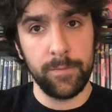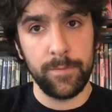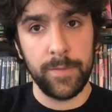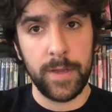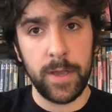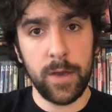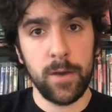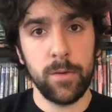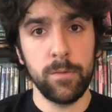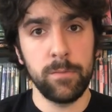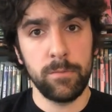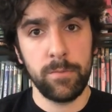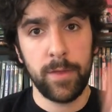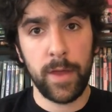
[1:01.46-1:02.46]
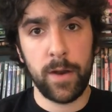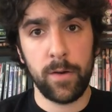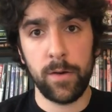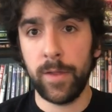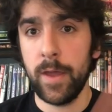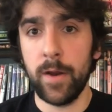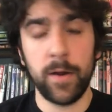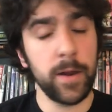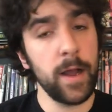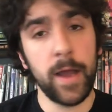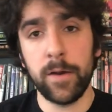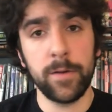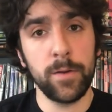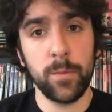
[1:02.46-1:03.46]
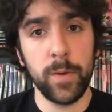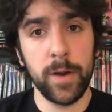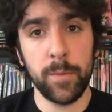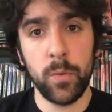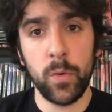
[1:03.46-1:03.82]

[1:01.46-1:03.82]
video there. I don't know where to